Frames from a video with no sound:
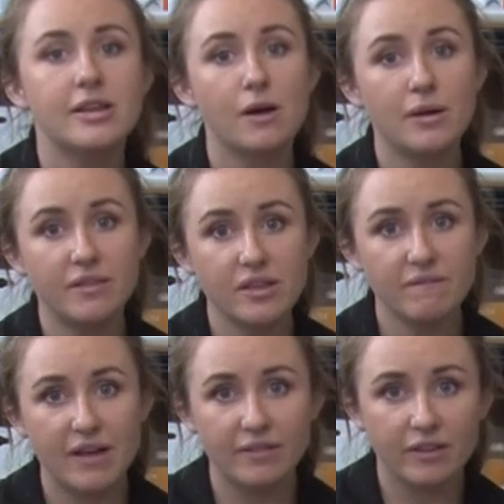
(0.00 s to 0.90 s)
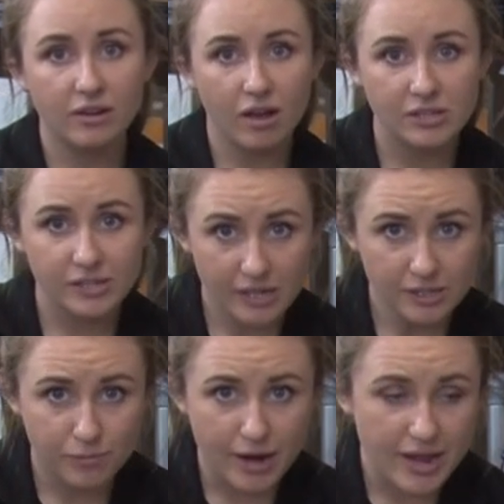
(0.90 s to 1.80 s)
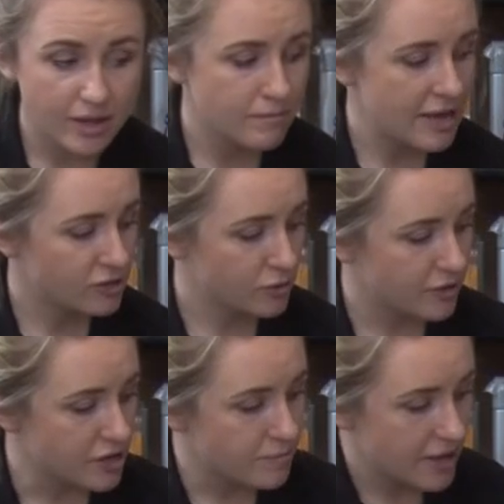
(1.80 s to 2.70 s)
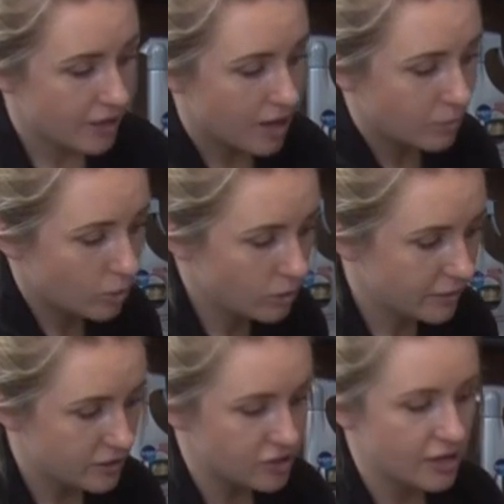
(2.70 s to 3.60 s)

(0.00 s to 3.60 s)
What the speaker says: Now, in the event a glass does break, make sure that you pick up all of the